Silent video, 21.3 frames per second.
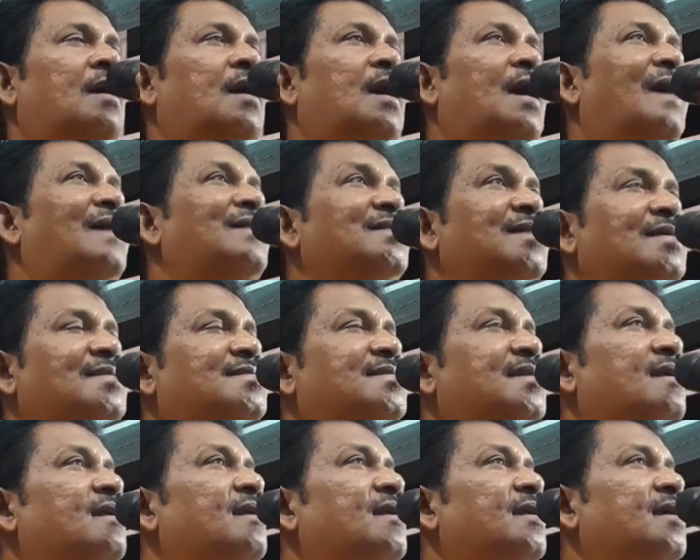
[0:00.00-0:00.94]
And then
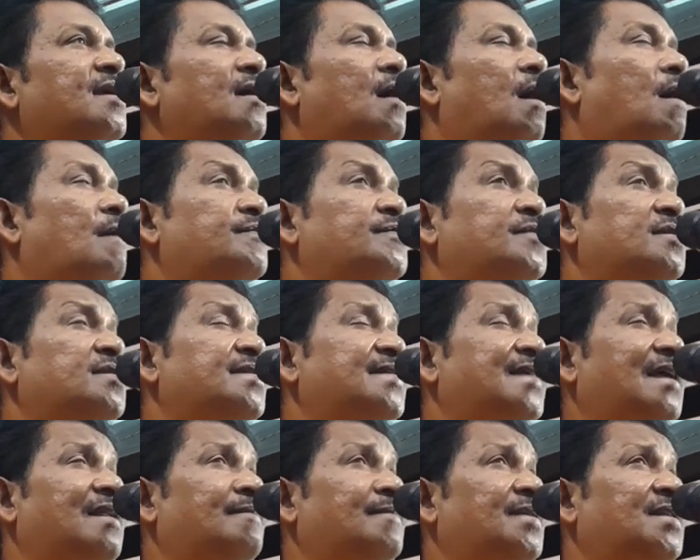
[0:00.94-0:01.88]
suddenly, after
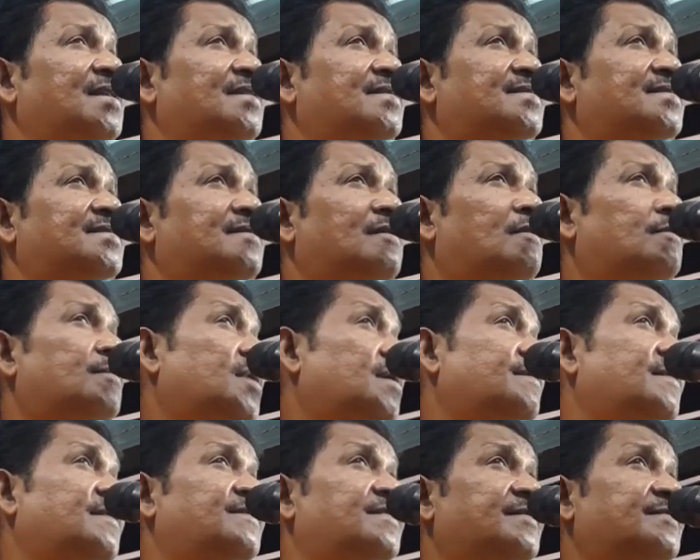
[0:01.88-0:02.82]
10 minutes or
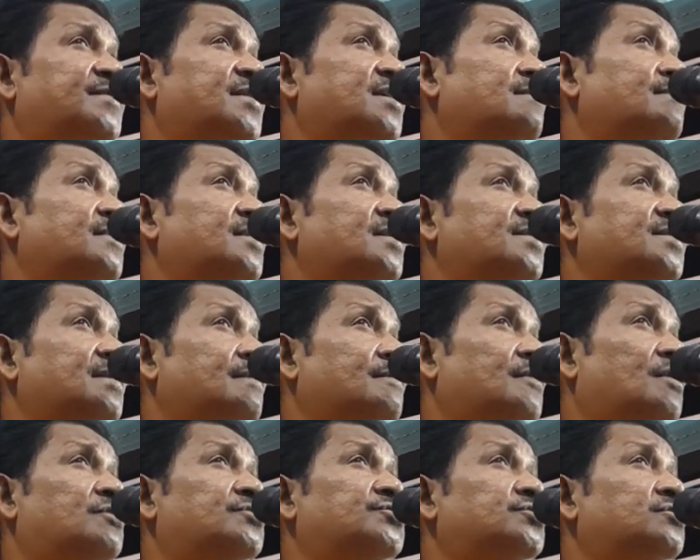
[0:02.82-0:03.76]
maybe 15 minutes, I'm
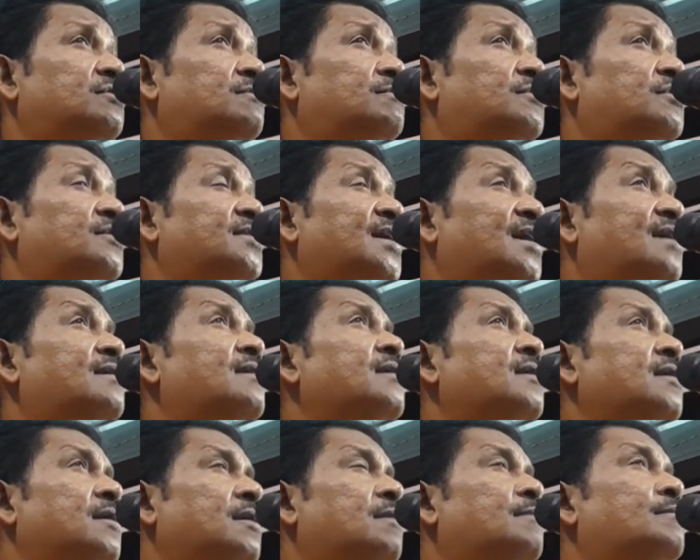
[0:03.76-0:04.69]
not sure about that,
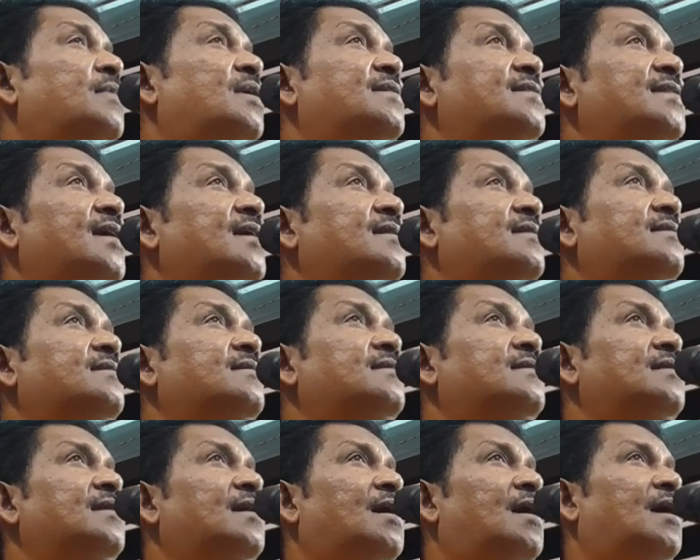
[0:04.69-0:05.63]
but then
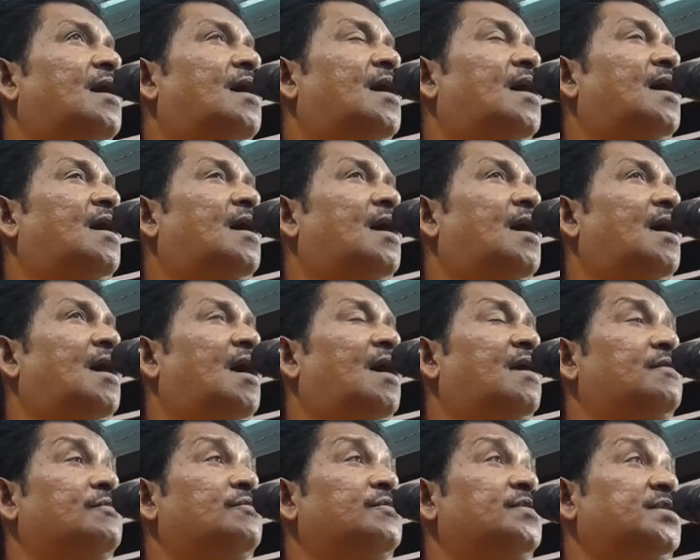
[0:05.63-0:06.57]

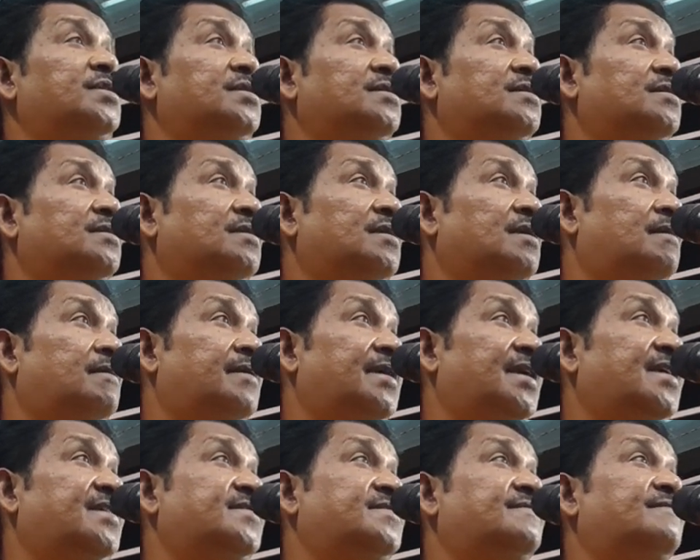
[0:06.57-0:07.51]
I could hear a
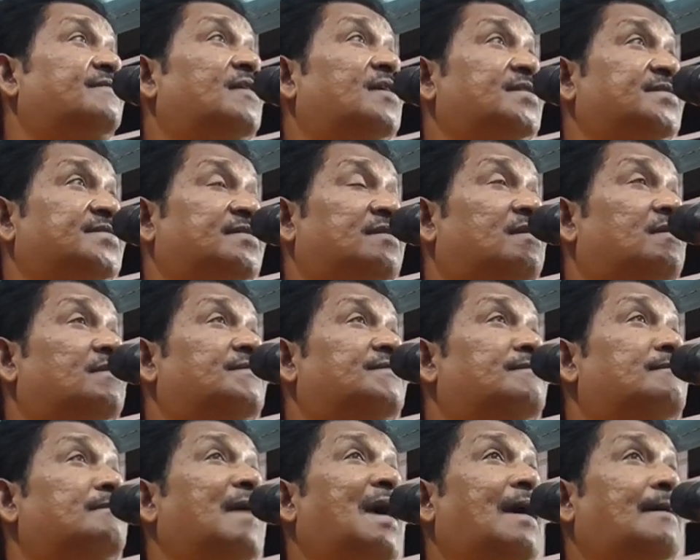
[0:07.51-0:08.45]
raised voice
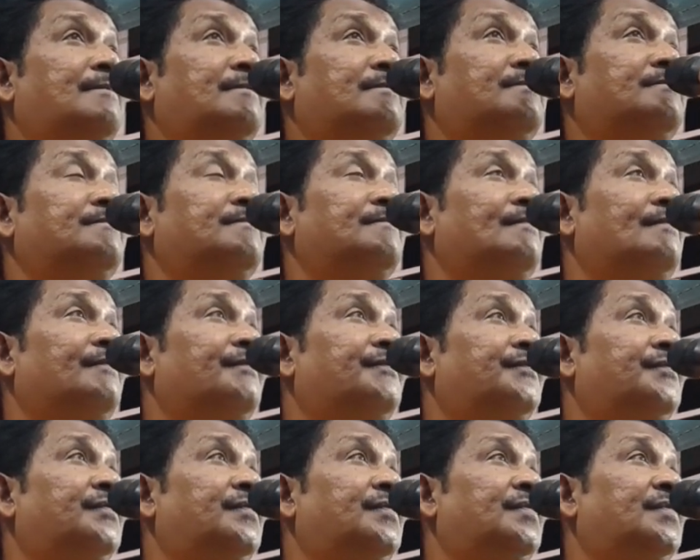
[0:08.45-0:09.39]
of ma'am.
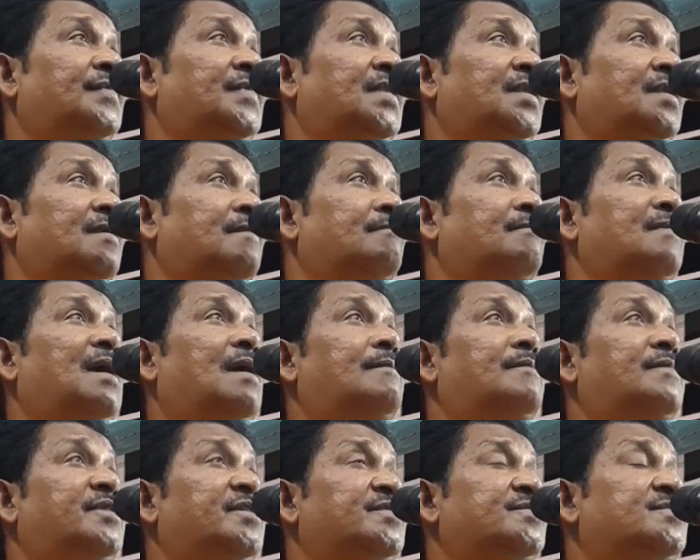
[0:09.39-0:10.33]

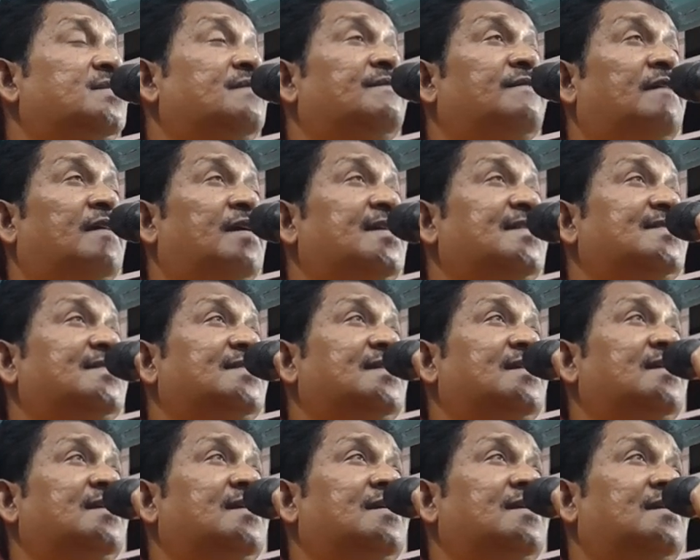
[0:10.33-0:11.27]
Ma'am raised her voice,
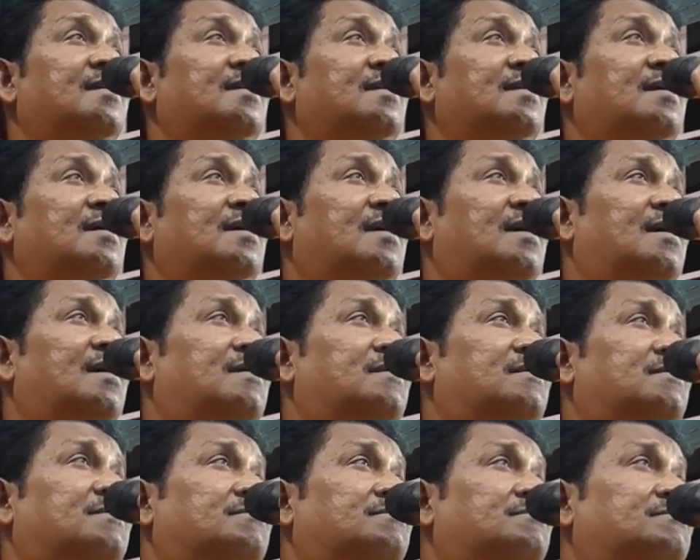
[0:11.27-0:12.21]
and